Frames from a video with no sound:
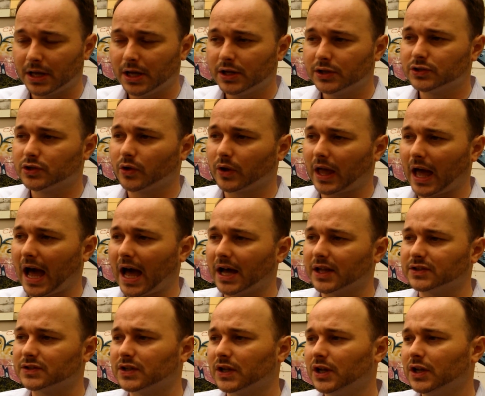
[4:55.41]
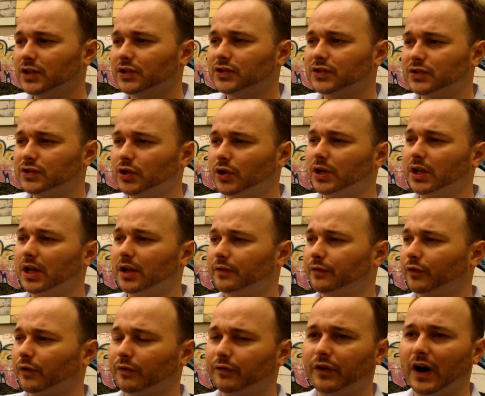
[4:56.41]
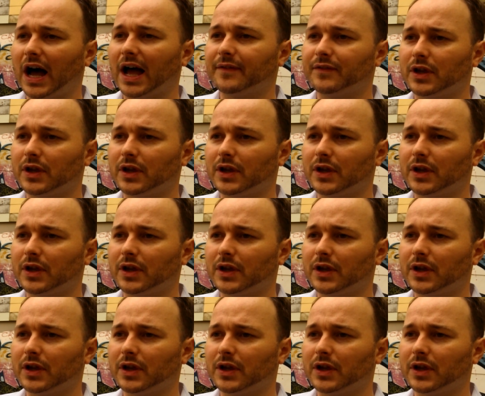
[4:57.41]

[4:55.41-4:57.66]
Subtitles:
So you can't study it for 5